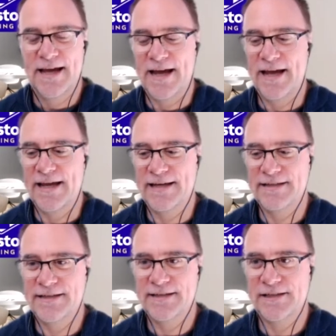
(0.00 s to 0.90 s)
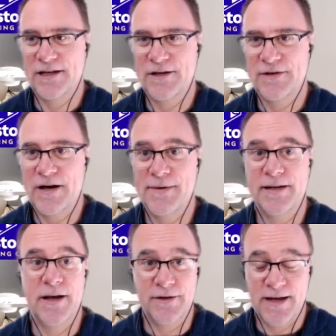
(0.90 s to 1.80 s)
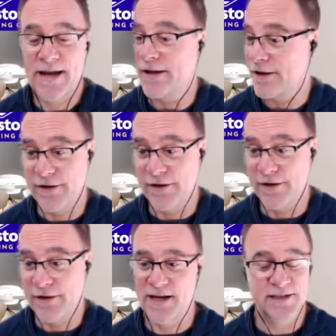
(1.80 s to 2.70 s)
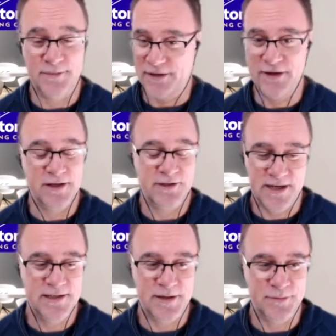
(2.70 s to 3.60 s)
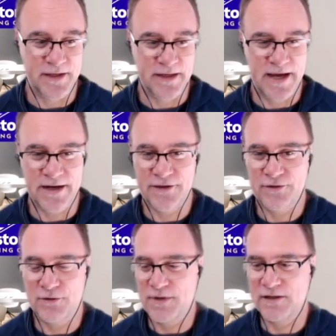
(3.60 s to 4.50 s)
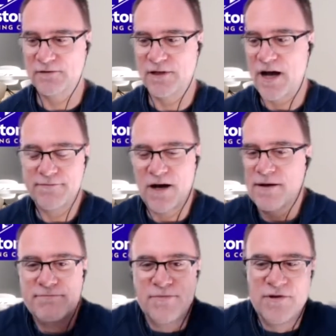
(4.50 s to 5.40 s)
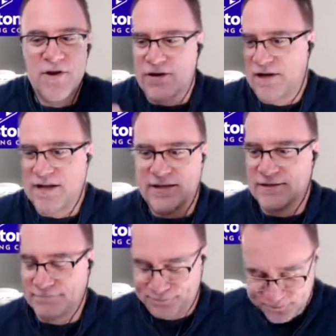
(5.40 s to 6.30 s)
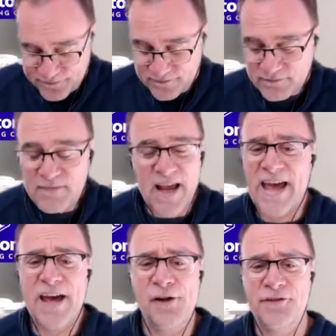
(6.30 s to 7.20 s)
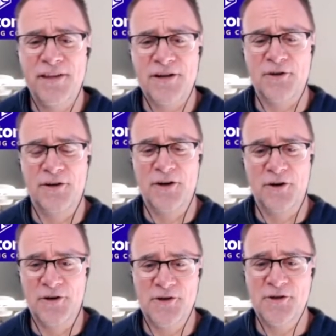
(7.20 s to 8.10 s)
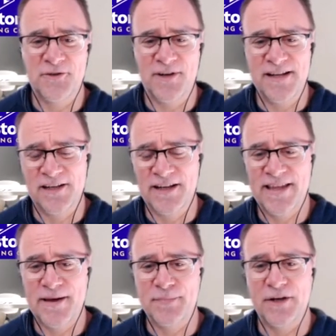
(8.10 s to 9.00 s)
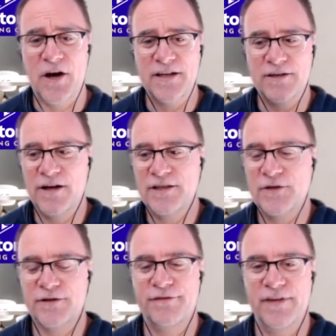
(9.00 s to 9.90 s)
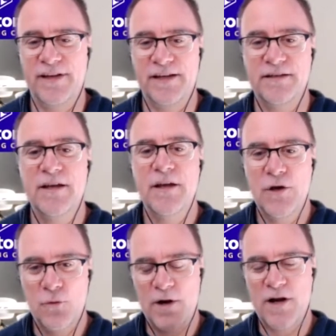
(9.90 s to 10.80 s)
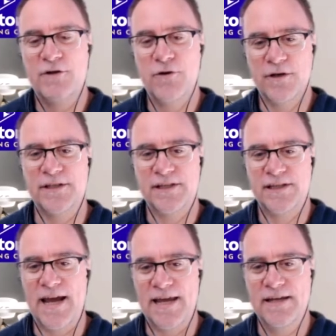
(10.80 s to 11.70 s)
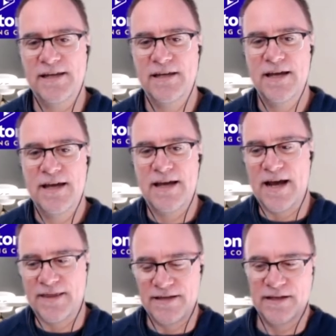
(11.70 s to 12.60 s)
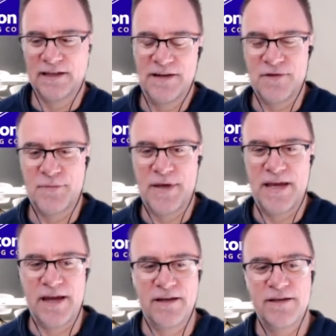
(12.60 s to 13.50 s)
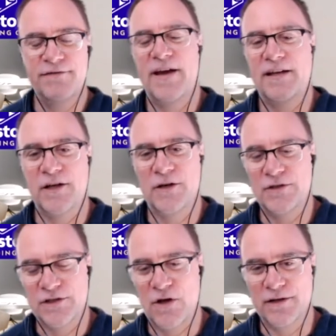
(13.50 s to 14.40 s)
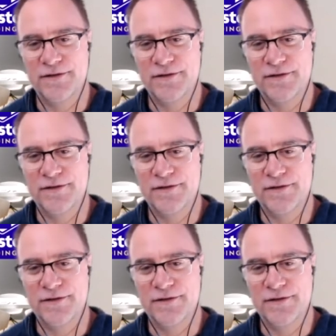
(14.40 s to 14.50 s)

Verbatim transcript: And so I went, okay, got to change something, got to change something. And I thought, well, I, am not like a, a health nut or, or, a doctor or anything like that, but I, mm. I hmm. sort of figured when I cook a steak, and then you leave the pan, the fat goes solid.